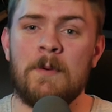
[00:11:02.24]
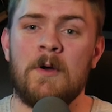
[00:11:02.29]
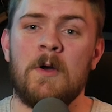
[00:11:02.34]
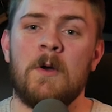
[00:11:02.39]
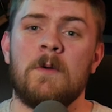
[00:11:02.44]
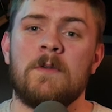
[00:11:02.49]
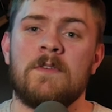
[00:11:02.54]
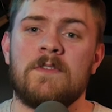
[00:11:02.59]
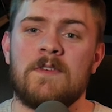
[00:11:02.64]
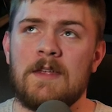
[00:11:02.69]

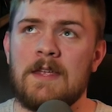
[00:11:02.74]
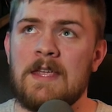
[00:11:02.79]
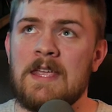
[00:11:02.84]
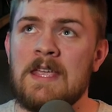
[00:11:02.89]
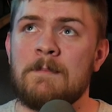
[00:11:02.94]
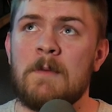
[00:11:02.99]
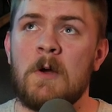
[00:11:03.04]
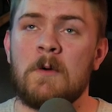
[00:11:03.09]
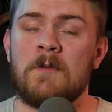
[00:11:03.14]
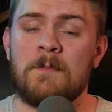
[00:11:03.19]
posts,
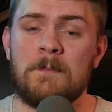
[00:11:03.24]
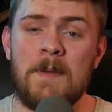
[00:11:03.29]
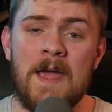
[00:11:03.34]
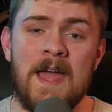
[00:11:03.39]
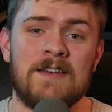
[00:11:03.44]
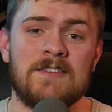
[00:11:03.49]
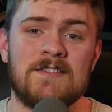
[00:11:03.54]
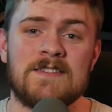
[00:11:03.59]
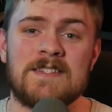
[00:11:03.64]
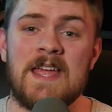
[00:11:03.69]
emotes,
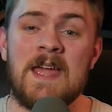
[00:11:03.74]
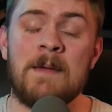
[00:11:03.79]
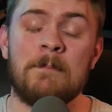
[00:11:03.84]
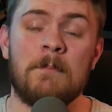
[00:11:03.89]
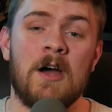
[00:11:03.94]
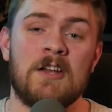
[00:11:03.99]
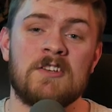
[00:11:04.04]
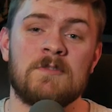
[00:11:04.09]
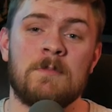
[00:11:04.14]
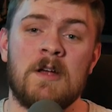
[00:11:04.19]
badges, and
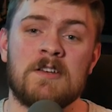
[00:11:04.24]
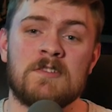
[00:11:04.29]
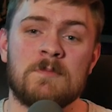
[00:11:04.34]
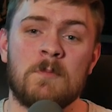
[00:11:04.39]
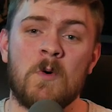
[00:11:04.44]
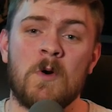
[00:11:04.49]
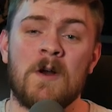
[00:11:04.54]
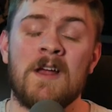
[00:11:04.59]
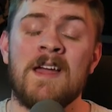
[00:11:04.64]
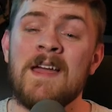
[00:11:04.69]
much,
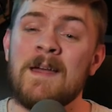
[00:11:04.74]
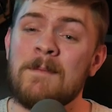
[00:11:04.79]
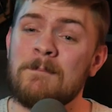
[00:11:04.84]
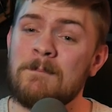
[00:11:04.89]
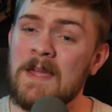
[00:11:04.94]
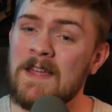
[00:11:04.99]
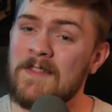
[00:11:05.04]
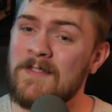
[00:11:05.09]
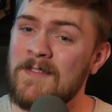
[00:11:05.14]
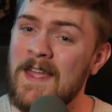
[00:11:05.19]
much more.
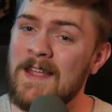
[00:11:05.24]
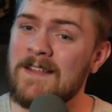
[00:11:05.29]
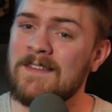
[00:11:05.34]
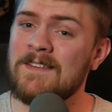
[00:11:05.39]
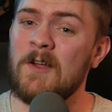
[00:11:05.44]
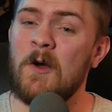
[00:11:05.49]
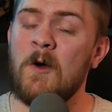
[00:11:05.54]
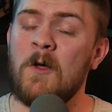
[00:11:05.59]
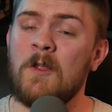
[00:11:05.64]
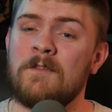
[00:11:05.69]
Big
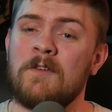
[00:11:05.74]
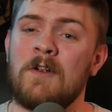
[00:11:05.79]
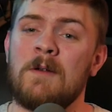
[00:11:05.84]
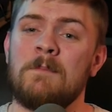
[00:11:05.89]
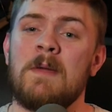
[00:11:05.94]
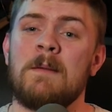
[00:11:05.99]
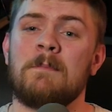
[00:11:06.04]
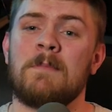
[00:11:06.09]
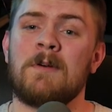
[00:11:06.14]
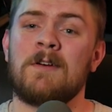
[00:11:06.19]
thanks to all of our
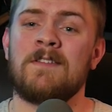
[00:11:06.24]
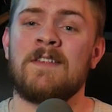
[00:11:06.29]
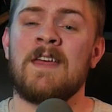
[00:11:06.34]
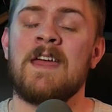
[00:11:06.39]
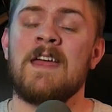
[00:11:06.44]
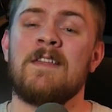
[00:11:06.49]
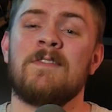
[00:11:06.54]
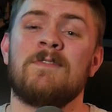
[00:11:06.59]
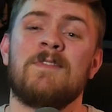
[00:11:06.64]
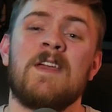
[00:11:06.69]
members.
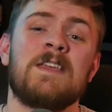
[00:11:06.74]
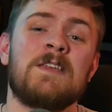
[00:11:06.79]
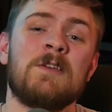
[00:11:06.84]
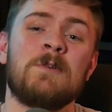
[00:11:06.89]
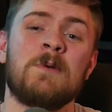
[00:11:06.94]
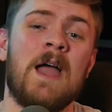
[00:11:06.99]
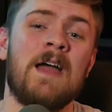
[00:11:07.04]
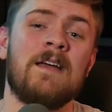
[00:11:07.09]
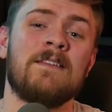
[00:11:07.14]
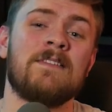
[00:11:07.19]
Thank
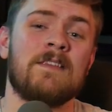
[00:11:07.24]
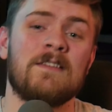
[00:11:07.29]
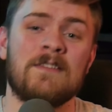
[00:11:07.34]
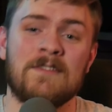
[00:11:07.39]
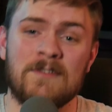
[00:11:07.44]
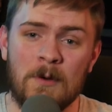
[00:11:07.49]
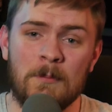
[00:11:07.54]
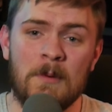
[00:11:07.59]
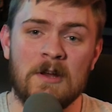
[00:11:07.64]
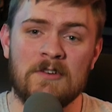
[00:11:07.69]
you guys
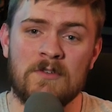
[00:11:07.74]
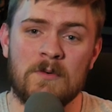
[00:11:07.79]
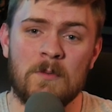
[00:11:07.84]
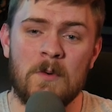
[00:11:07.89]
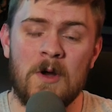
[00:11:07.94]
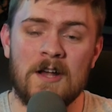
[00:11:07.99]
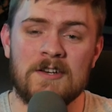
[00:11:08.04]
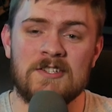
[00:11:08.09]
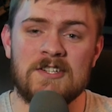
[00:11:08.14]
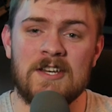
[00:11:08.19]
so much for
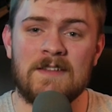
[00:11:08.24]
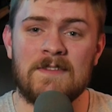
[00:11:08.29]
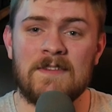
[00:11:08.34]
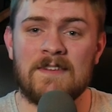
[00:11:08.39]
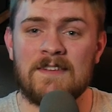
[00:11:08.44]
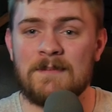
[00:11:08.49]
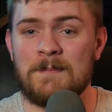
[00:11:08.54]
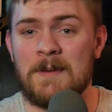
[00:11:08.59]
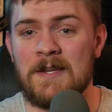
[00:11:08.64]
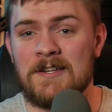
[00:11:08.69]
watching.
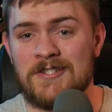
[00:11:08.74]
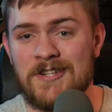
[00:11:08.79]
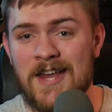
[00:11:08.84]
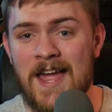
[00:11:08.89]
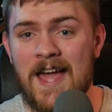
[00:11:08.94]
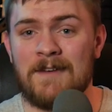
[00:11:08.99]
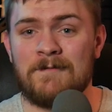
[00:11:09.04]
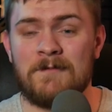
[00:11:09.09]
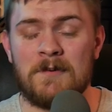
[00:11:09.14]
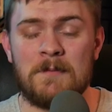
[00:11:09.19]
This has been
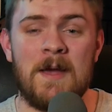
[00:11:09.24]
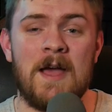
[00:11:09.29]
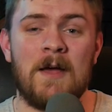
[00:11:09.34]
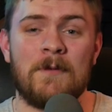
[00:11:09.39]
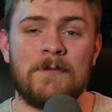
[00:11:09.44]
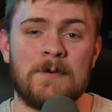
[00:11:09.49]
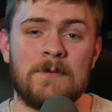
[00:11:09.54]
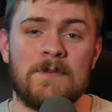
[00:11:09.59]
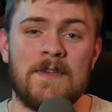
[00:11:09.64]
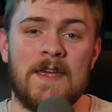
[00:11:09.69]
Chad from
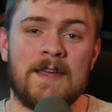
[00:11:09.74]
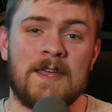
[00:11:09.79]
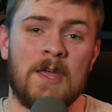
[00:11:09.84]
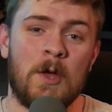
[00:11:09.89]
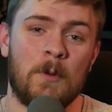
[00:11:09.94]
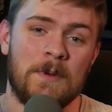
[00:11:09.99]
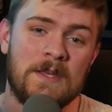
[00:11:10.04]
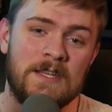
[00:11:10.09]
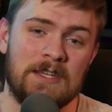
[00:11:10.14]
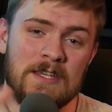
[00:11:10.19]
How to Tech
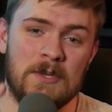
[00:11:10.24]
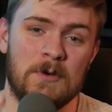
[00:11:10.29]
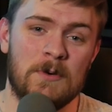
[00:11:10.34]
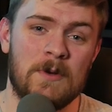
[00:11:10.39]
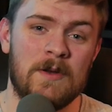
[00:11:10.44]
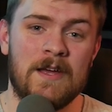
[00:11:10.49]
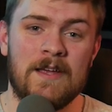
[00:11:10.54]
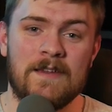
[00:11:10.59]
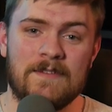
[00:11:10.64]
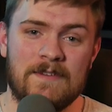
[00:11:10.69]
helping
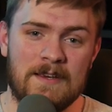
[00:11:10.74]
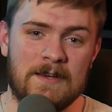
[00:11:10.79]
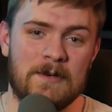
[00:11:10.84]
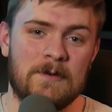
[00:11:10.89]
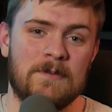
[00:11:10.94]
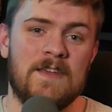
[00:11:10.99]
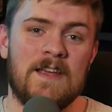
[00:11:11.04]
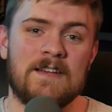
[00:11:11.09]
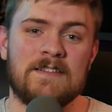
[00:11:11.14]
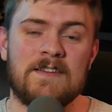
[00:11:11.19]
you take
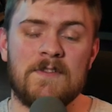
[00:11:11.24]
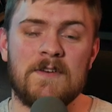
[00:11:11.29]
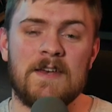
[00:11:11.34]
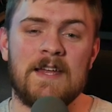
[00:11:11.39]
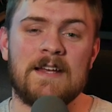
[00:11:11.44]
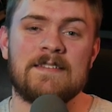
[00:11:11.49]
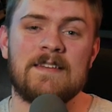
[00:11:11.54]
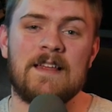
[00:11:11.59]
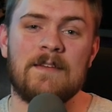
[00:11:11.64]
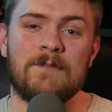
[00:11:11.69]
your tech to the
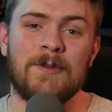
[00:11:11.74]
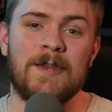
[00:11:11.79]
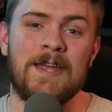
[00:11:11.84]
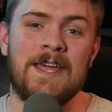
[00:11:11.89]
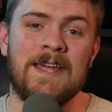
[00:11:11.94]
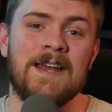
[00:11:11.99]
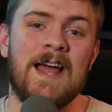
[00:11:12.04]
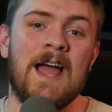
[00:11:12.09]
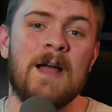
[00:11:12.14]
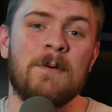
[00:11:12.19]
next level,
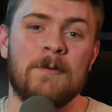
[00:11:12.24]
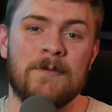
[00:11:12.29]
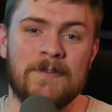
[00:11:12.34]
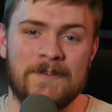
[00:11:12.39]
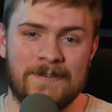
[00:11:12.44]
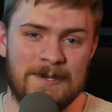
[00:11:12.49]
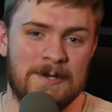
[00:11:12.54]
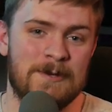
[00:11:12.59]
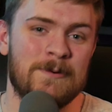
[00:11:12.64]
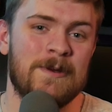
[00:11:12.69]
and I will
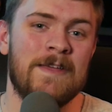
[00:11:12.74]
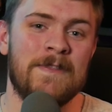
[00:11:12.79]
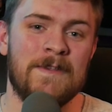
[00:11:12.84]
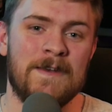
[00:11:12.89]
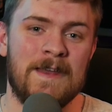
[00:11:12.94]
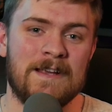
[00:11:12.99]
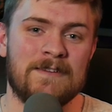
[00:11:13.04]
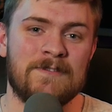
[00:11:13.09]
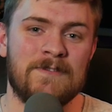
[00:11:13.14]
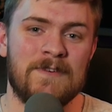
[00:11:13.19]
see you in
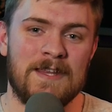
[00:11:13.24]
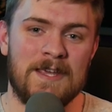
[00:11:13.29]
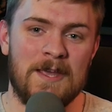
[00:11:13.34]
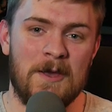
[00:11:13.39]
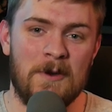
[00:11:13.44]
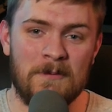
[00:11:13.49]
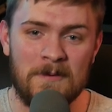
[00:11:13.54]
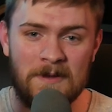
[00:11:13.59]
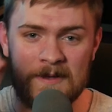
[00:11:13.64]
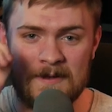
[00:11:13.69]
the next
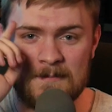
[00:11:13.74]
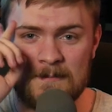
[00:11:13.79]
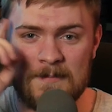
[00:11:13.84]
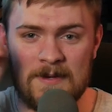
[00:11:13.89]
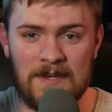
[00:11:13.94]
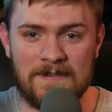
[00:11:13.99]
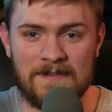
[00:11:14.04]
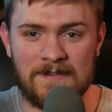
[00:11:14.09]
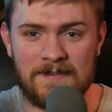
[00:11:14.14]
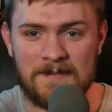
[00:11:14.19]
video.
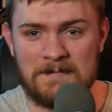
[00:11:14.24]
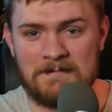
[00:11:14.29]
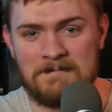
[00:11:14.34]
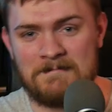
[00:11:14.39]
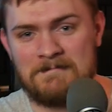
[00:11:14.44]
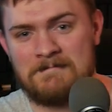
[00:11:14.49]
Peace.